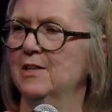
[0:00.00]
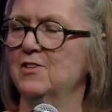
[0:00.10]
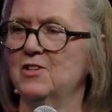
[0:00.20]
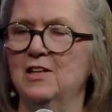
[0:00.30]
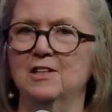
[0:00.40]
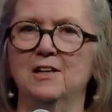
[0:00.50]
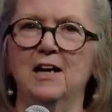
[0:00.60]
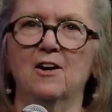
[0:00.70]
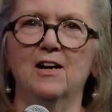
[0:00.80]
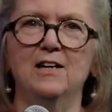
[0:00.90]
Sun in
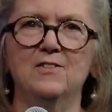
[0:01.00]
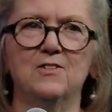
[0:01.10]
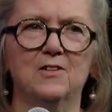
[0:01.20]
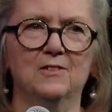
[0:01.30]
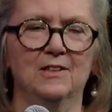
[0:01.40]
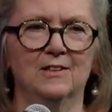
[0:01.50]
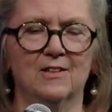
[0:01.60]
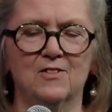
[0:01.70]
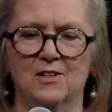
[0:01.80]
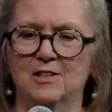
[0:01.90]
Aries,
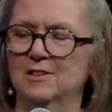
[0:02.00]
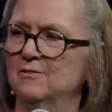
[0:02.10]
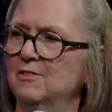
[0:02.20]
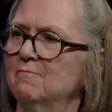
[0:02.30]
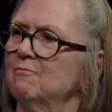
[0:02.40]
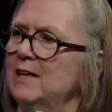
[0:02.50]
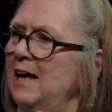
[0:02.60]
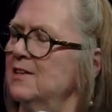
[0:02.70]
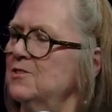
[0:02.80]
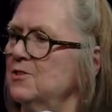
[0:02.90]
sun in
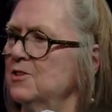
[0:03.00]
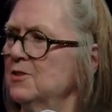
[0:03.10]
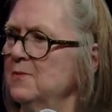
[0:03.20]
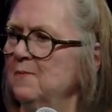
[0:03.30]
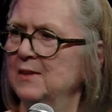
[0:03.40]
Cancer,